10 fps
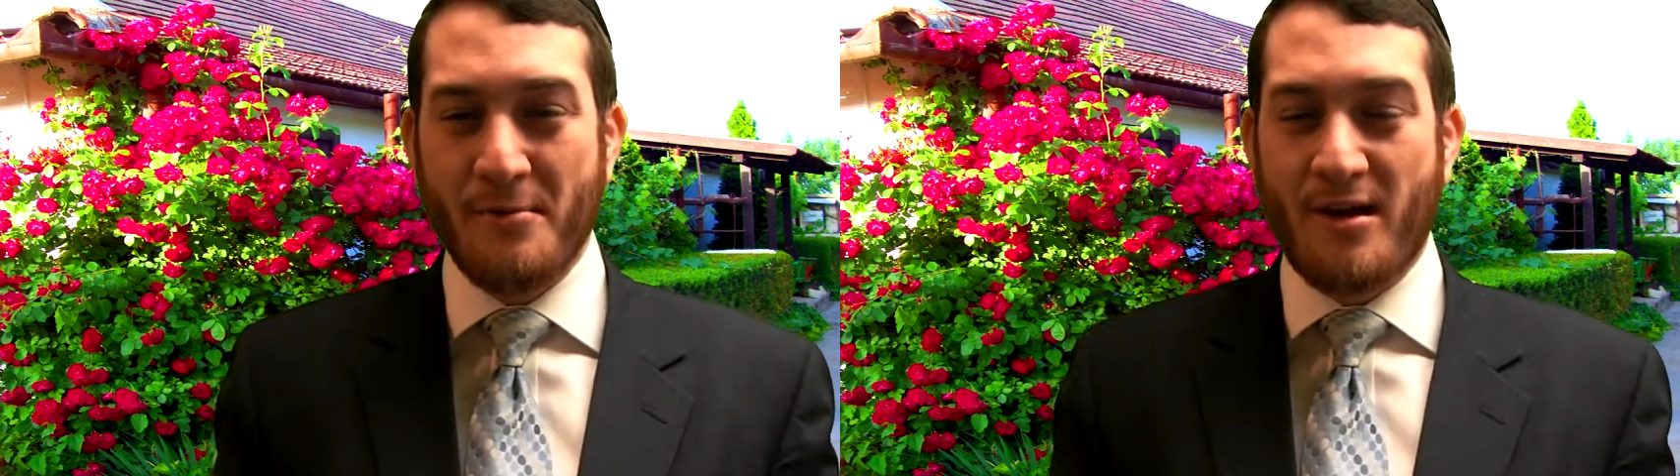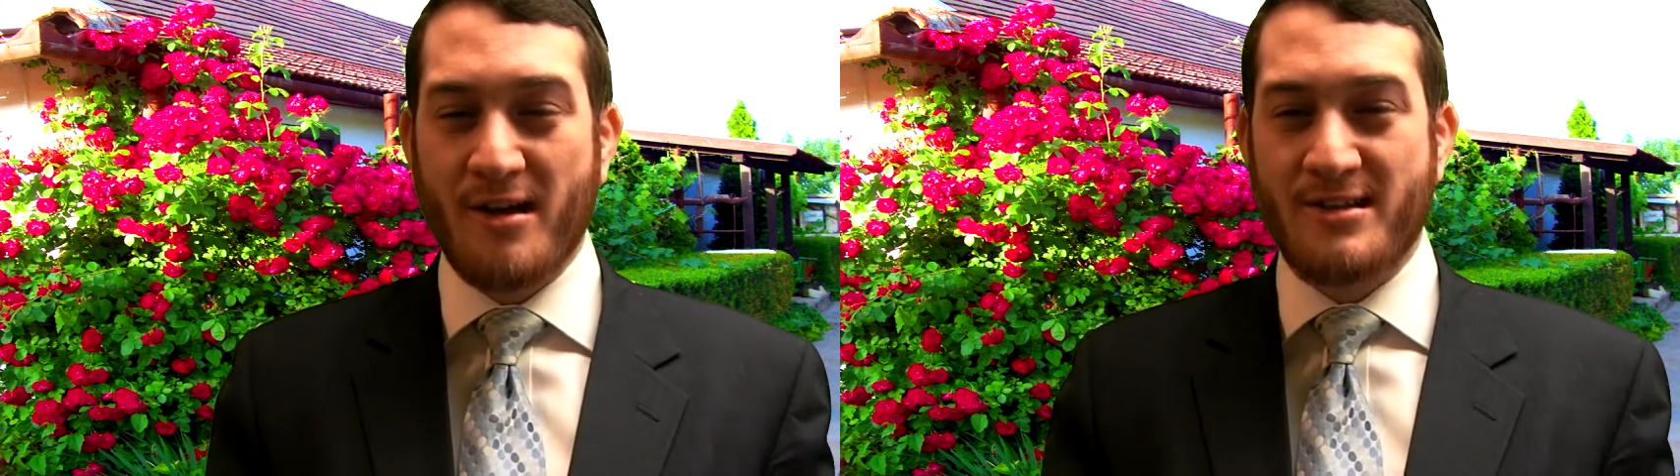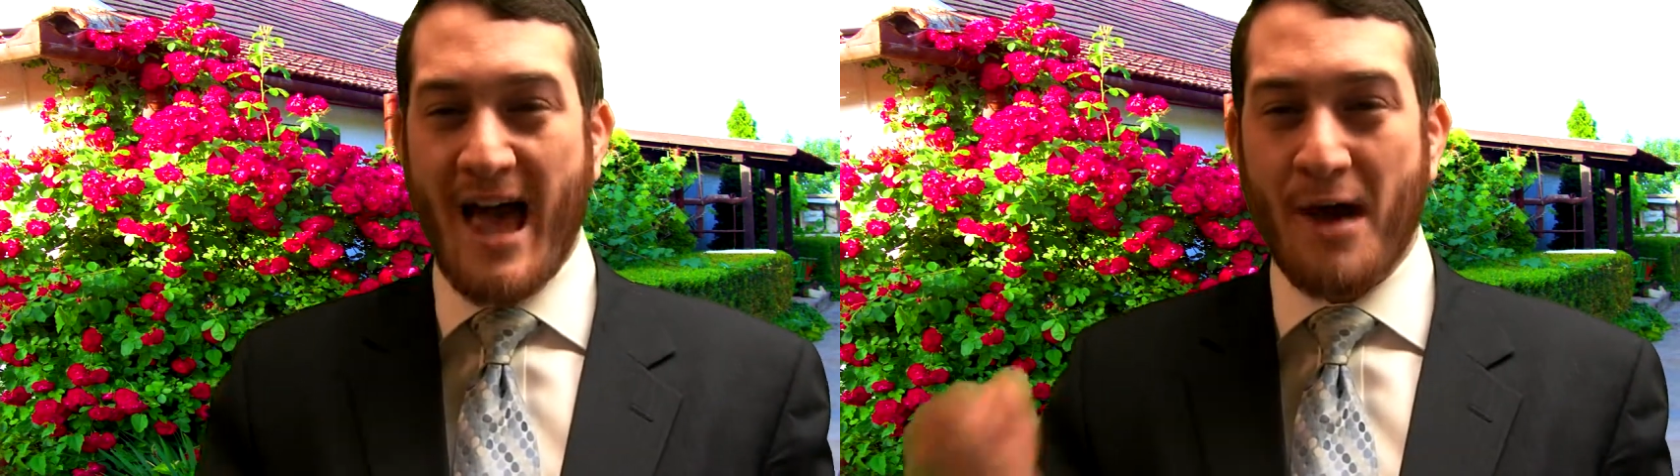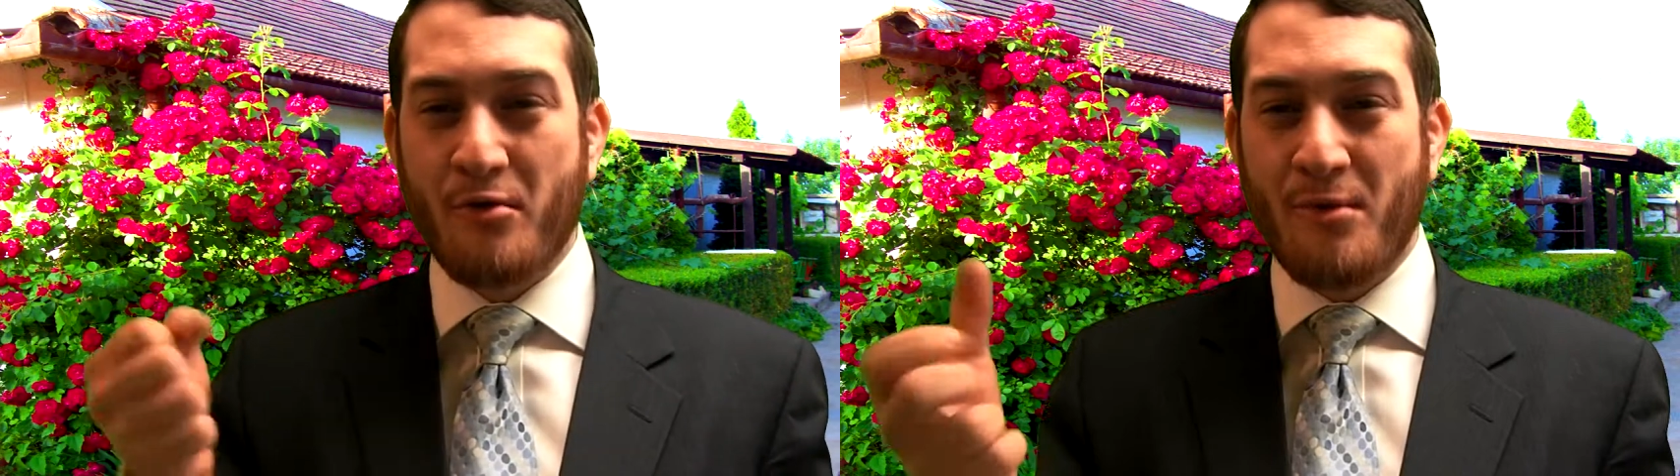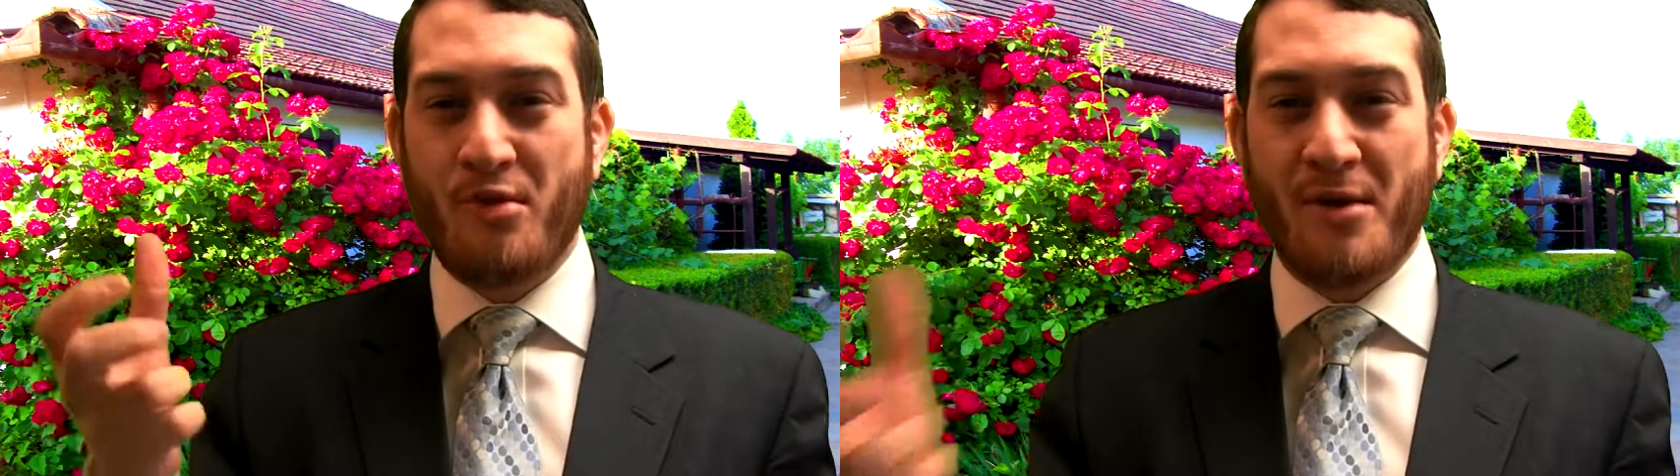because how do
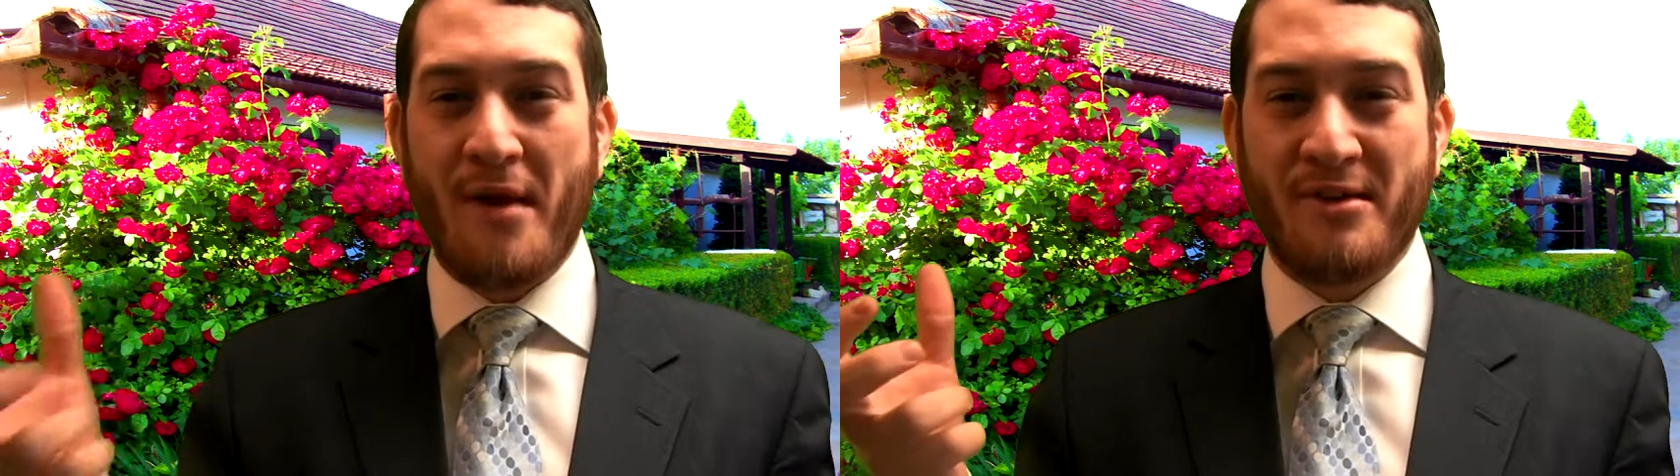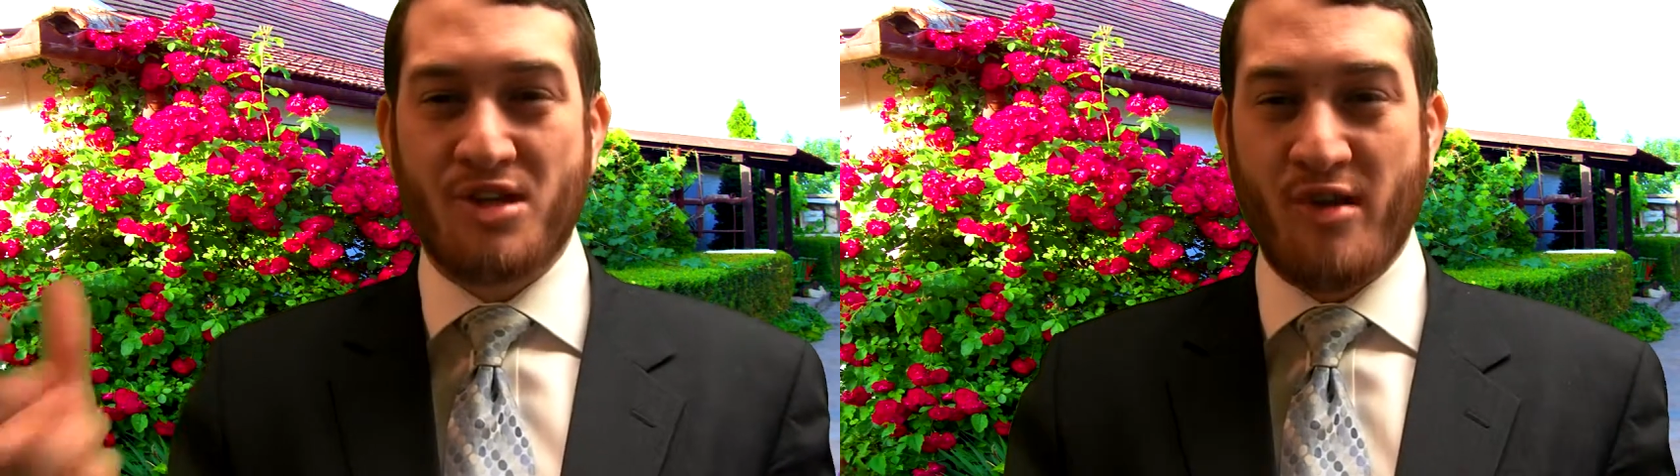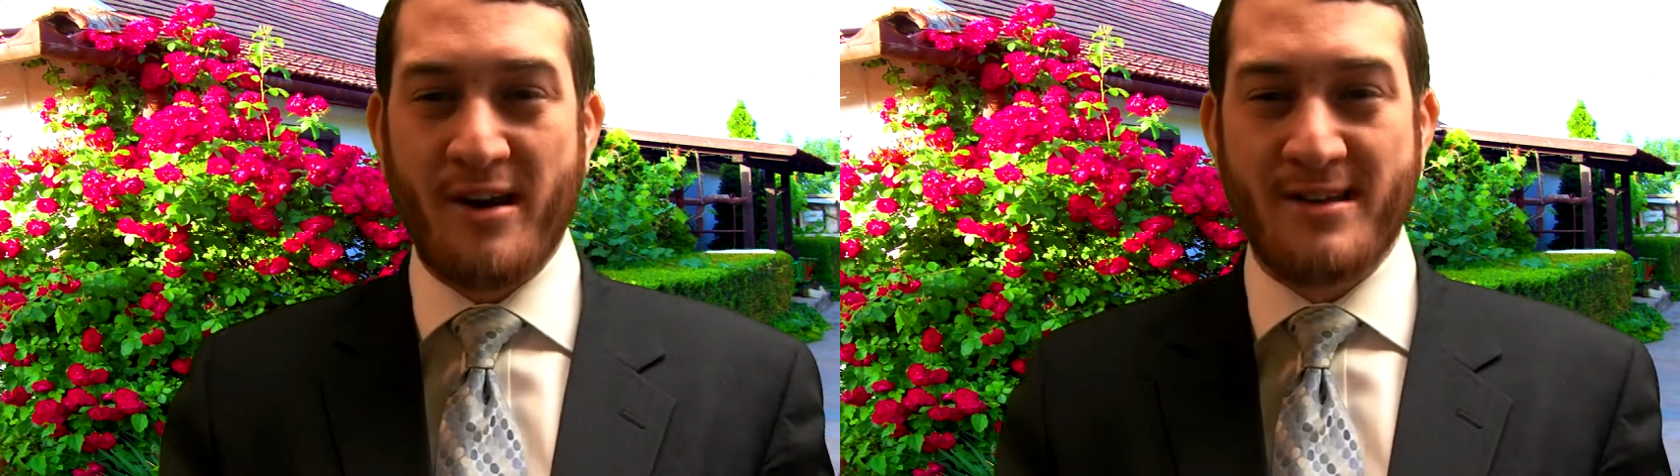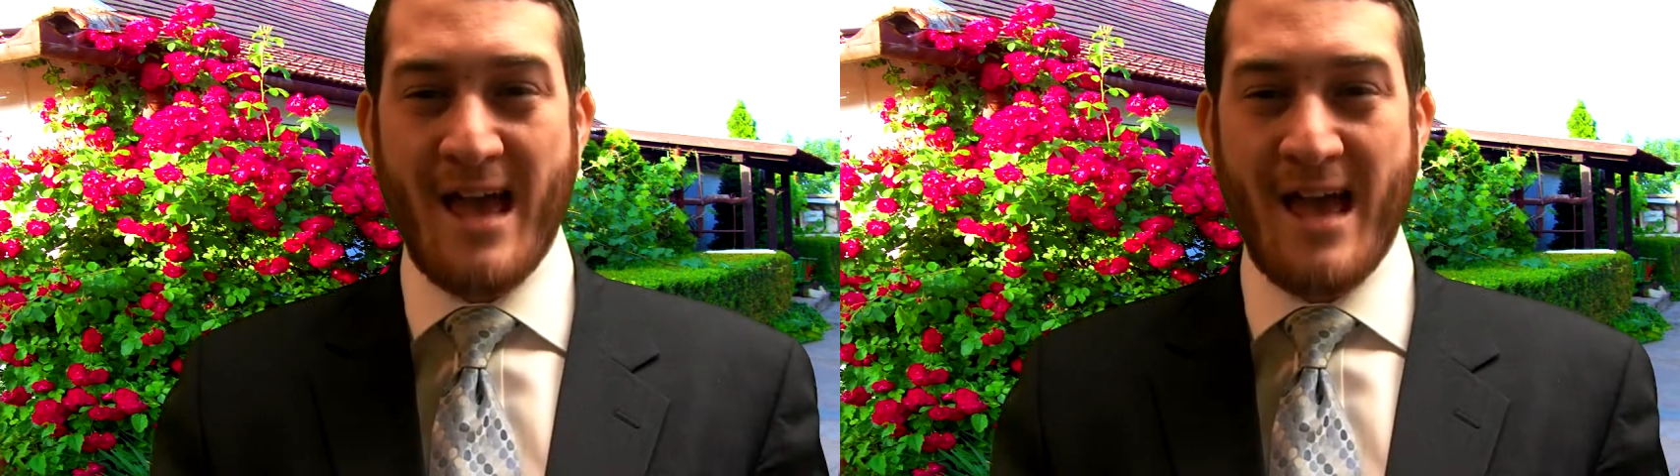we bring about the straightness?